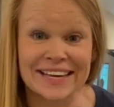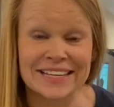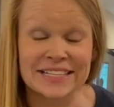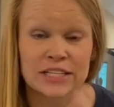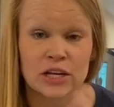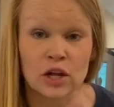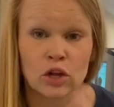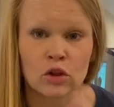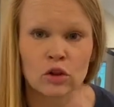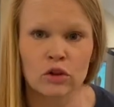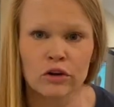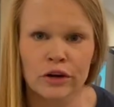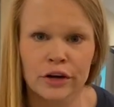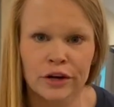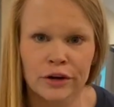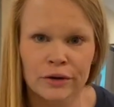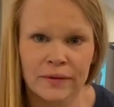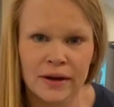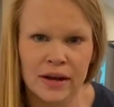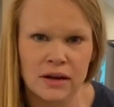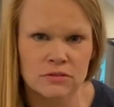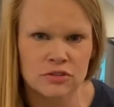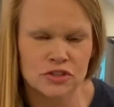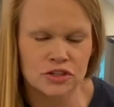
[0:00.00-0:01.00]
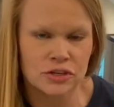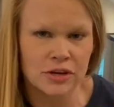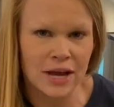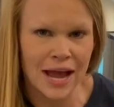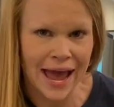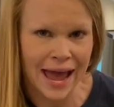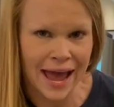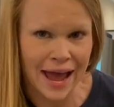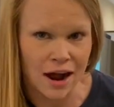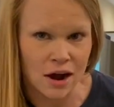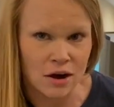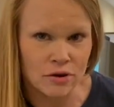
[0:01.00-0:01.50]
is to look around your
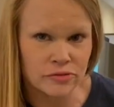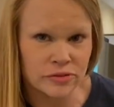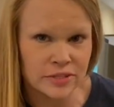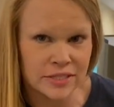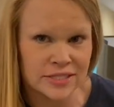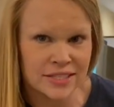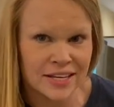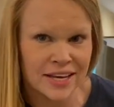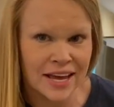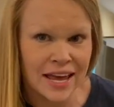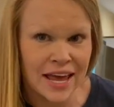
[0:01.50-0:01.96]
house,